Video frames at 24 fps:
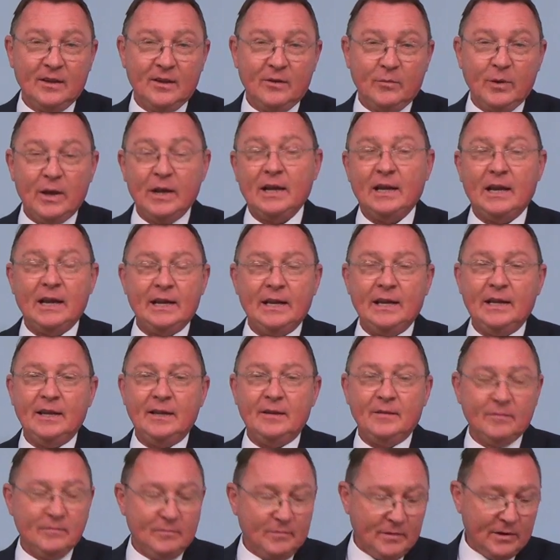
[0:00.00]
We had a
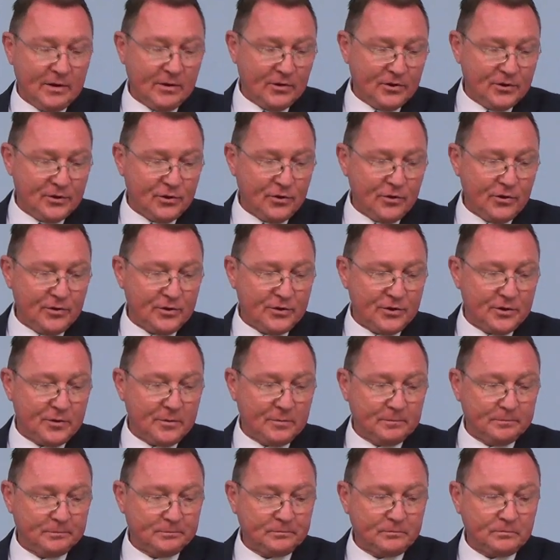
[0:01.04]
lady in our church
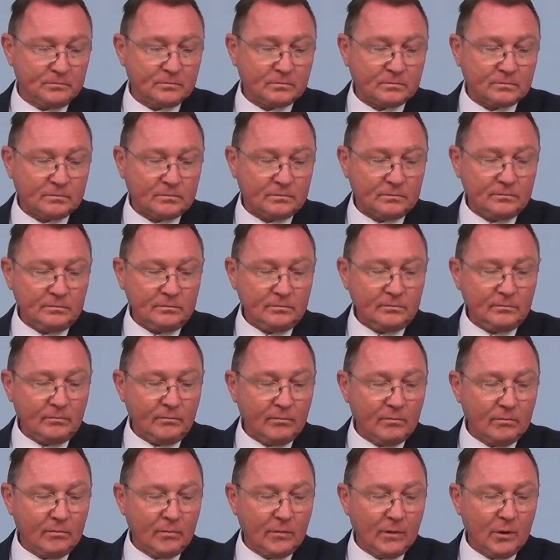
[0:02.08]

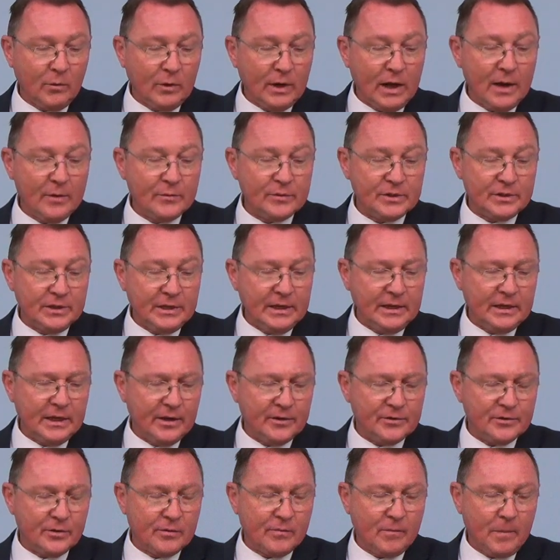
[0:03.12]
when I was a
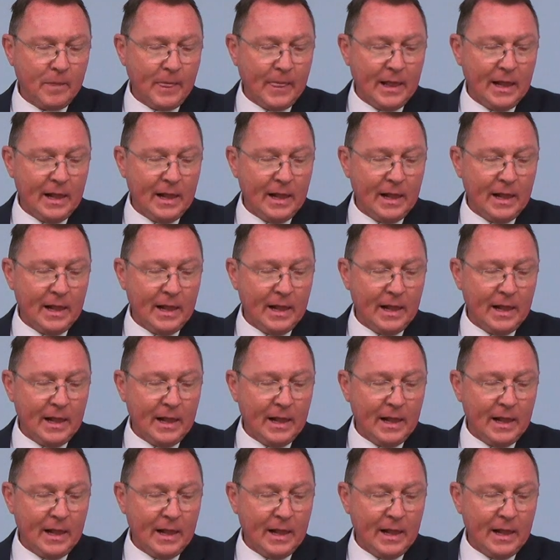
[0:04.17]
teenager.